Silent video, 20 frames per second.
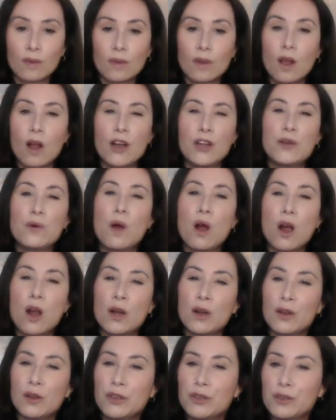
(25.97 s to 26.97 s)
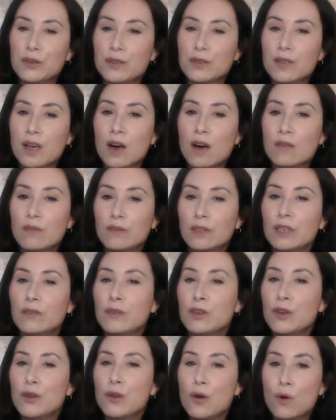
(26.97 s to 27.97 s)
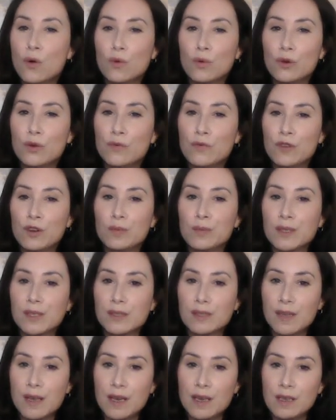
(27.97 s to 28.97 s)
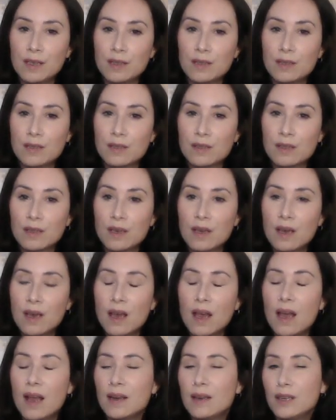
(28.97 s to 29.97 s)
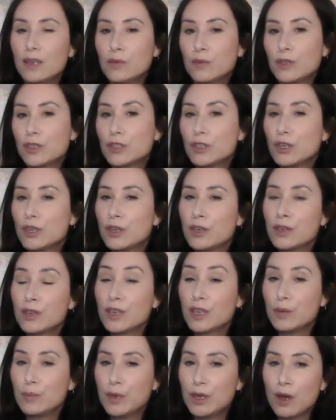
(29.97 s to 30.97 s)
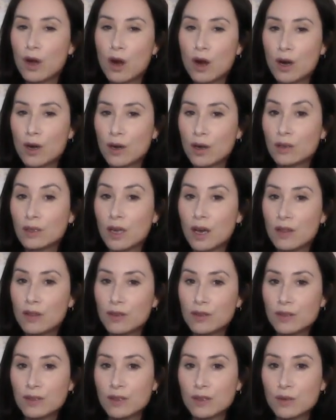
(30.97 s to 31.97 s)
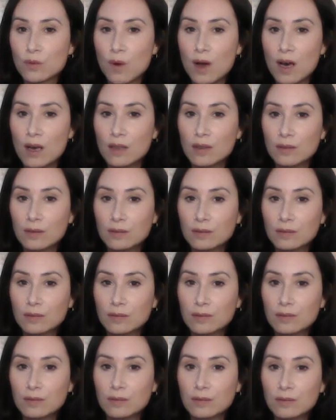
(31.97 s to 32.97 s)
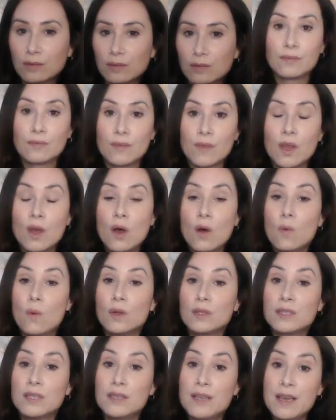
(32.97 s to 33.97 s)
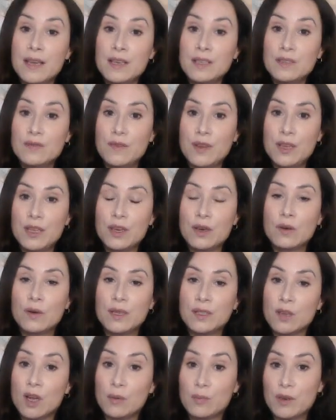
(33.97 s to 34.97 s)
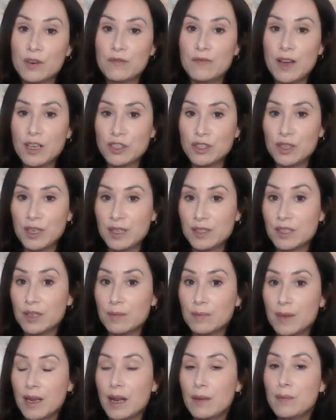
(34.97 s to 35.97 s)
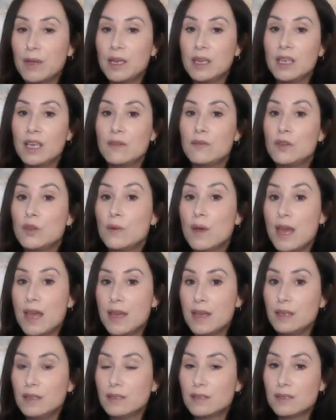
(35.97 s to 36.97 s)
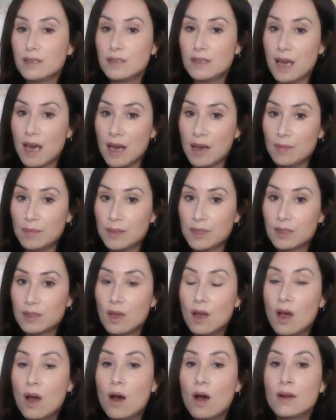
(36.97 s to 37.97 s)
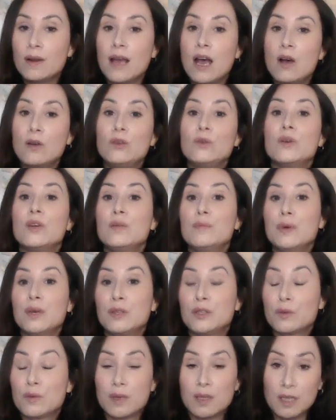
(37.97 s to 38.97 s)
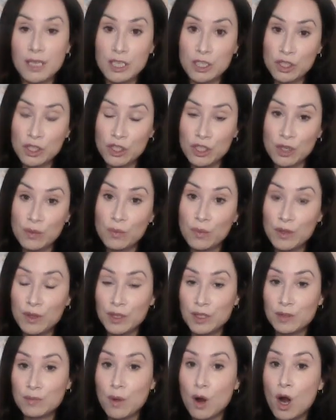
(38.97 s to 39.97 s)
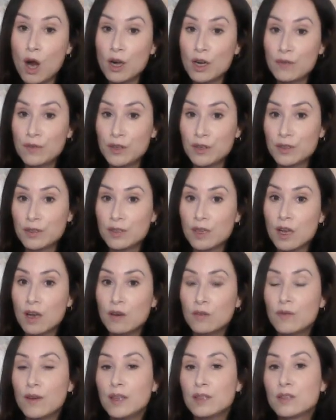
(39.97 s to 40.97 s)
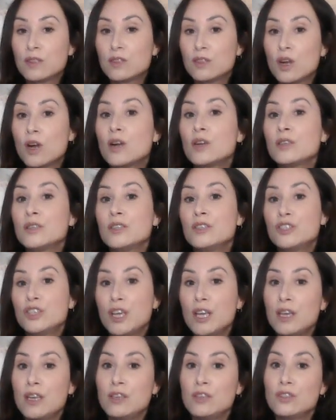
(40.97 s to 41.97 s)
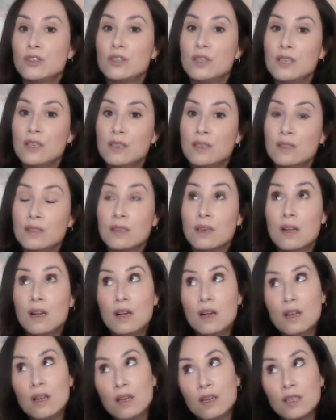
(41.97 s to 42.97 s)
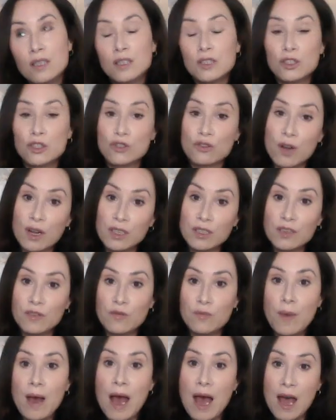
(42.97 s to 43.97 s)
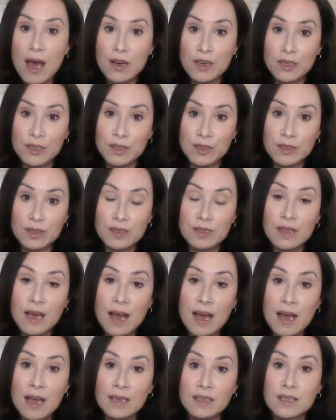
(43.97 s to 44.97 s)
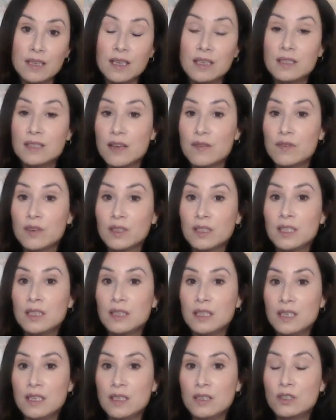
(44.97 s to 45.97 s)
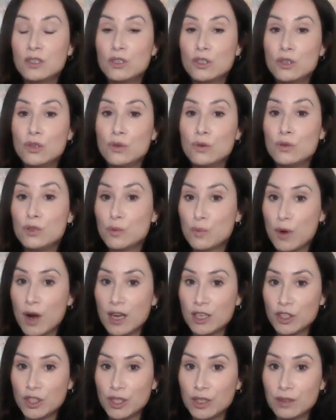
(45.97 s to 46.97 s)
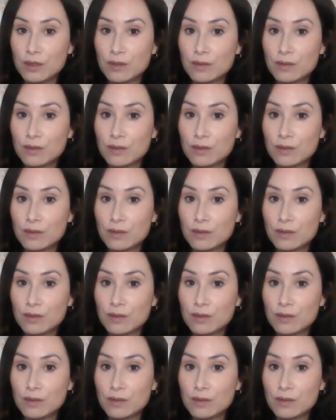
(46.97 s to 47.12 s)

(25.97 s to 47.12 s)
Are you hard on yourself, leaving no room for mistakes, and in return can be hard on others as well? Well, today's video is on perfectionism, and I'm going to give you eight steps on how you can build a relationship with this part of yourself and start to change these destructive patterns that can definitely lead to depression.